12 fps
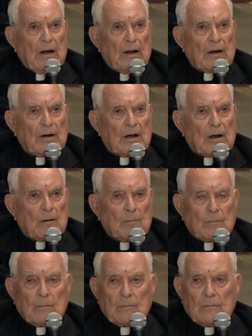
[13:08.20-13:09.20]
And I
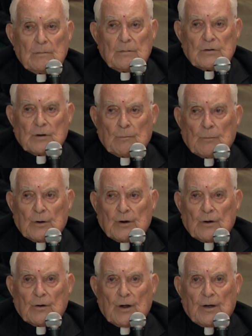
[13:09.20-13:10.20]
am simply
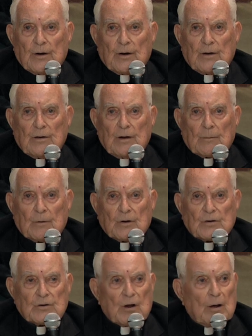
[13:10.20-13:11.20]
delighted, and I'm
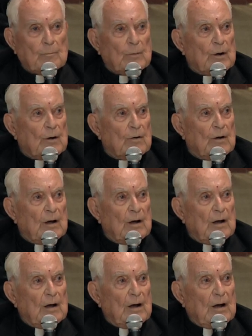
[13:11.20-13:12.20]
going to stop now.
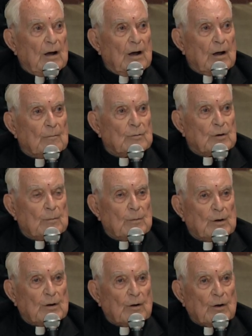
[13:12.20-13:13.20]
I'm
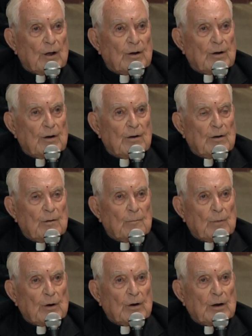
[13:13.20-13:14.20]
simply delighted
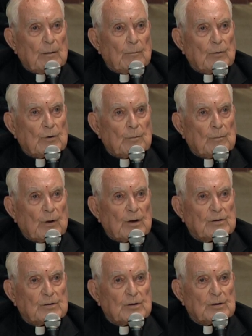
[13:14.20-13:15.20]
in being able to
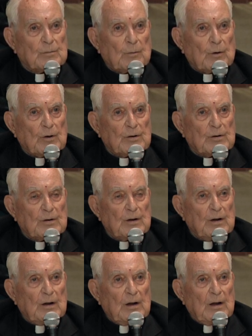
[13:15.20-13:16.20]
bless this place
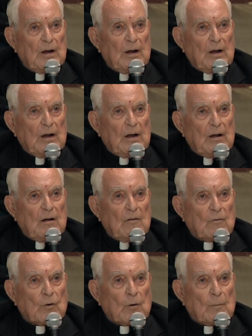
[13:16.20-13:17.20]

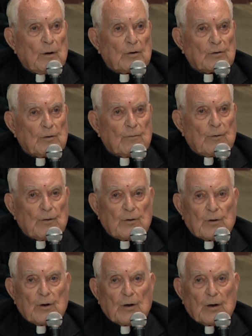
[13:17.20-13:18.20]
for about the
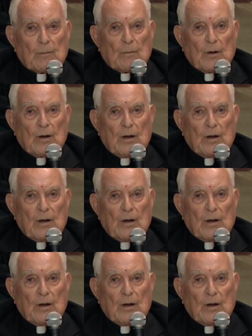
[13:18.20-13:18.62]
fifth time.